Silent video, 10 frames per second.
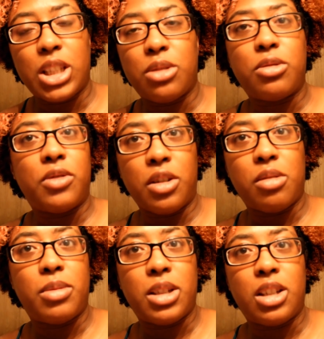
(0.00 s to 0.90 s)
He was very
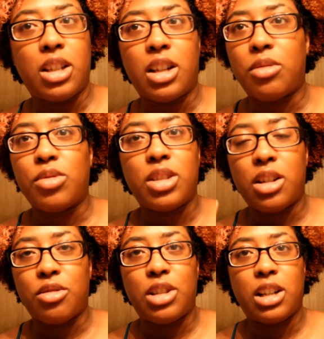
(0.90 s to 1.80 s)
big, and I was
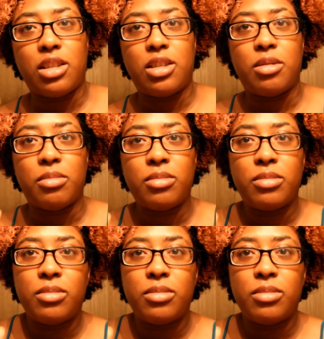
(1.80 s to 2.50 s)
not attracted to him.